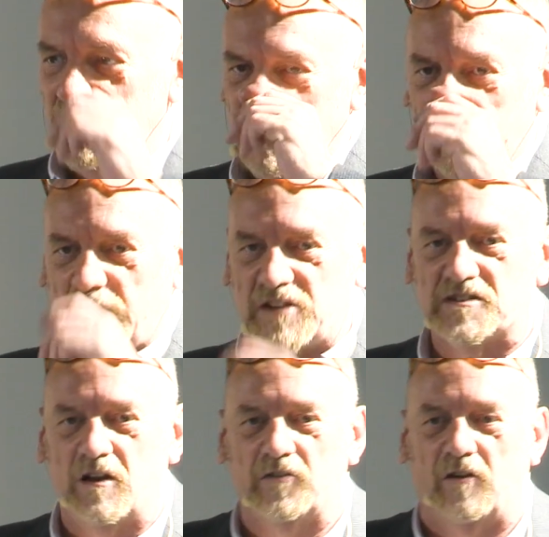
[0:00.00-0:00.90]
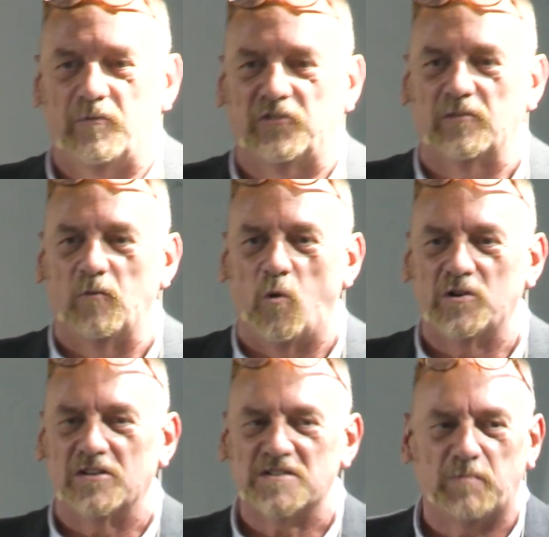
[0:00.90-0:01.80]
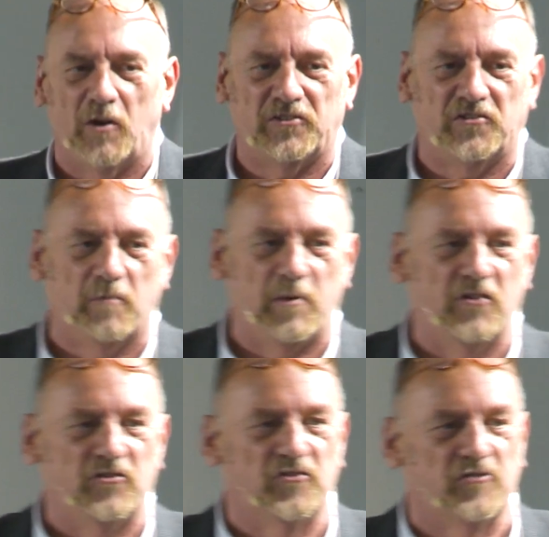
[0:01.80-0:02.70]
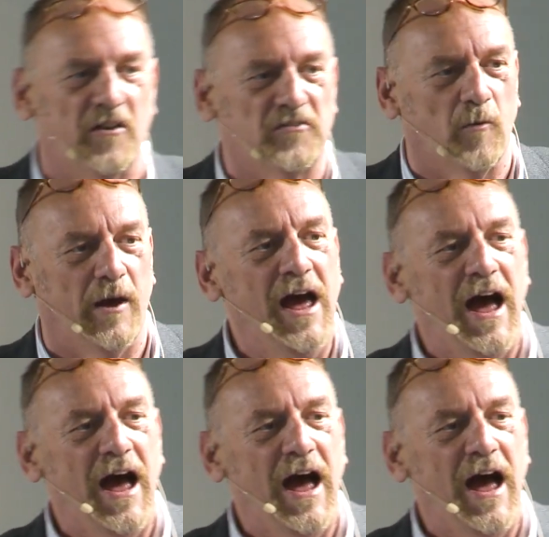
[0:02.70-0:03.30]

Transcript: If we could start off with some audience participation straight away.